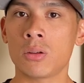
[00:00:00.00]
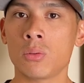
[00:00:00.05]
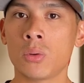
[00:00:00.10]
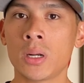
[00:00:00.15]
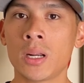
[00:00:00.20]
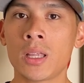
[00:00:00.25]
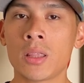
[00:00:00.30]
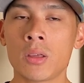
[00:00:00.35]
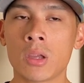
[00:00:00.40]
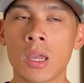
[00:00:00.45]

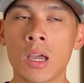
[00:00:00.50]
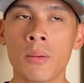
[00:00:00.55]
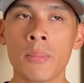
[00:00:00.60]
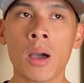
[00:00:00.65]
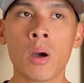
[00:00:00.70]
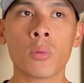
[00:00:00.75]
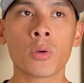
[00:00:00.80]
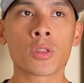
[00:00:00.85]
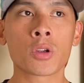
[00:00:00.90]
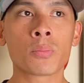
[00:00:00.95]
When they come
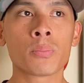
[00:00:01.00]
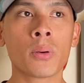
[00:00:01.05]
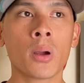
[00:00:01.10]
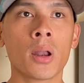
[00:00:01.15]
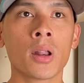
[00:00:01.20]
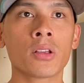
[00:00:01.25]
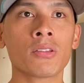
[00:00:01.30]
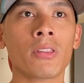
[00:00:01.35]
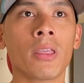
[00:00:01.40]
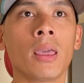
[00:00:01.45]
out with their
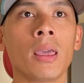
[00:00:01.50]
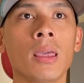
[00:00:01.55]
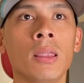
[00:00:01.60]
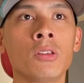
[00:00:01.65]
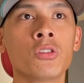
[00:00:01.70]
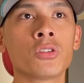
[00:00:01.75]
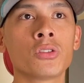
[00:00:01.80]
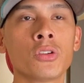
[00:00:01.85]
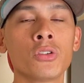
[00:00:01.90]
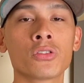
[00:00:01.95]
products, they
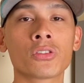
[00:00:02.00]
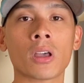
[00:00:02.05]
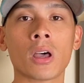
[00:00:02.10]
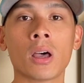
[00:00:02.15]
introduce